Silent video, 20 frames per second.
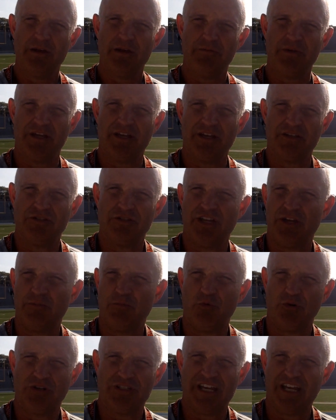because you get
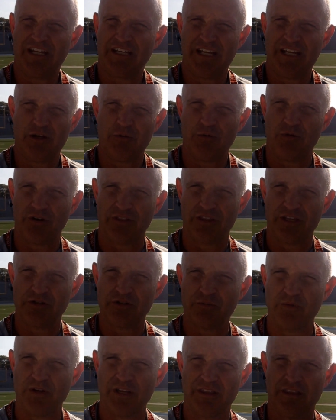more technique work
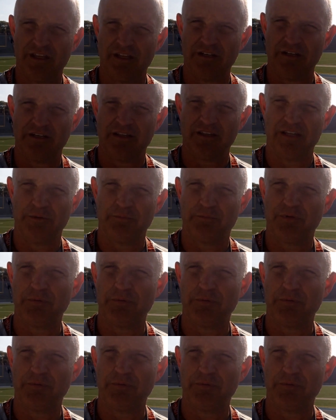this week than